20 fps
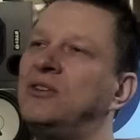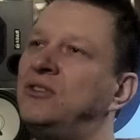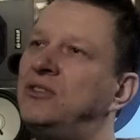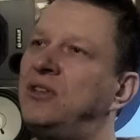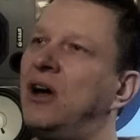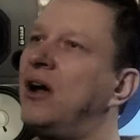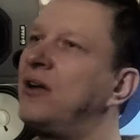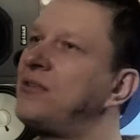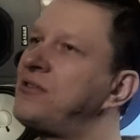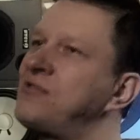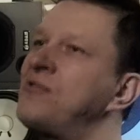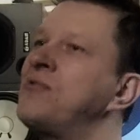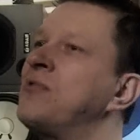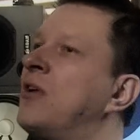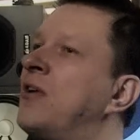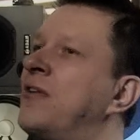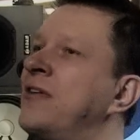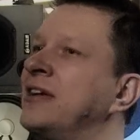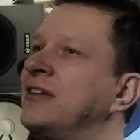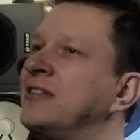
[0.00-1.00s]
dancehall
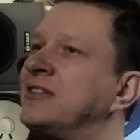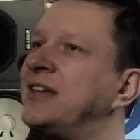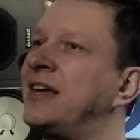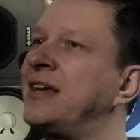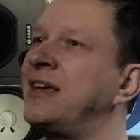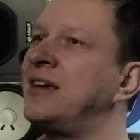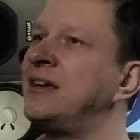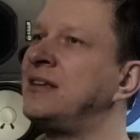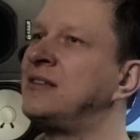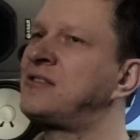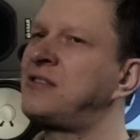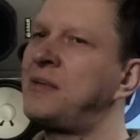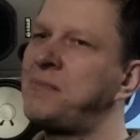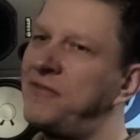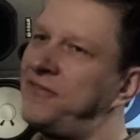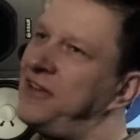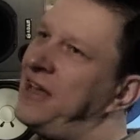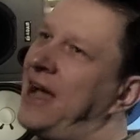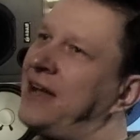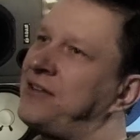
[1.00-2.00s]
orientated. Some
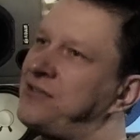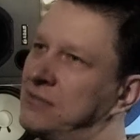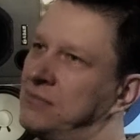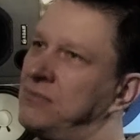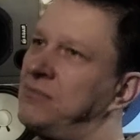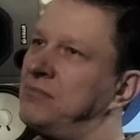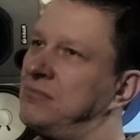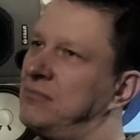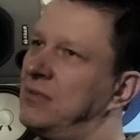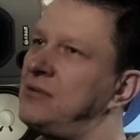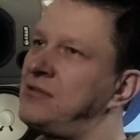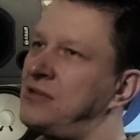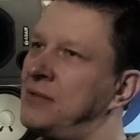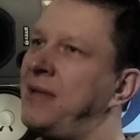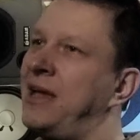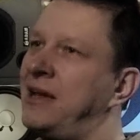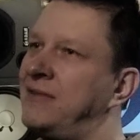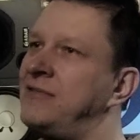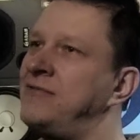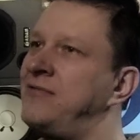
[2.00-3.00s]
of it had some
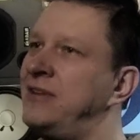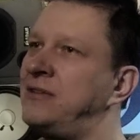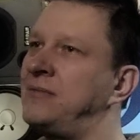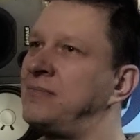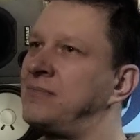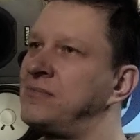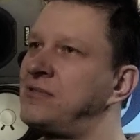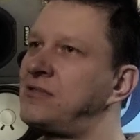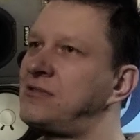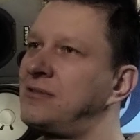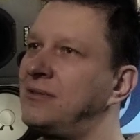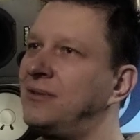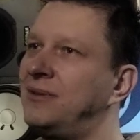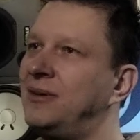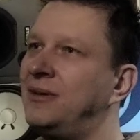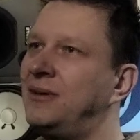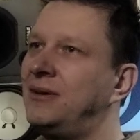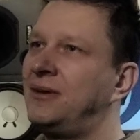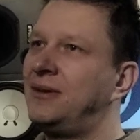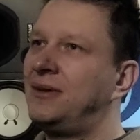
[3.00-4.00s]
heavy rhythms,
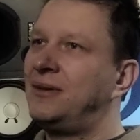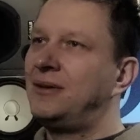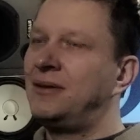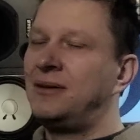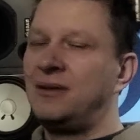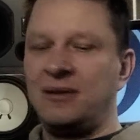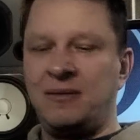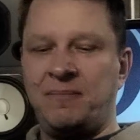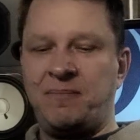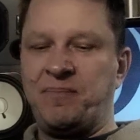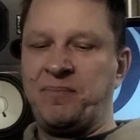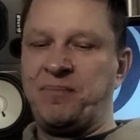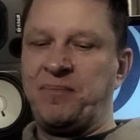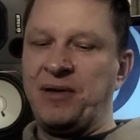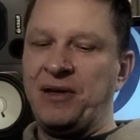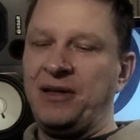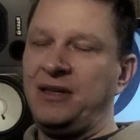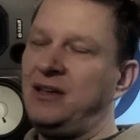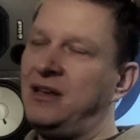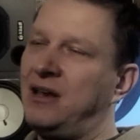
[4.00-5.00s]

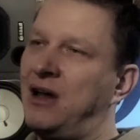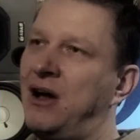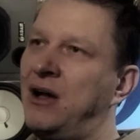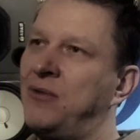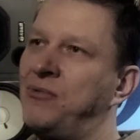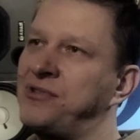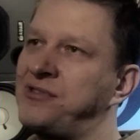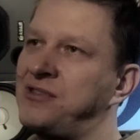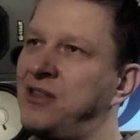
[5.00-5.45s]
but you know, it was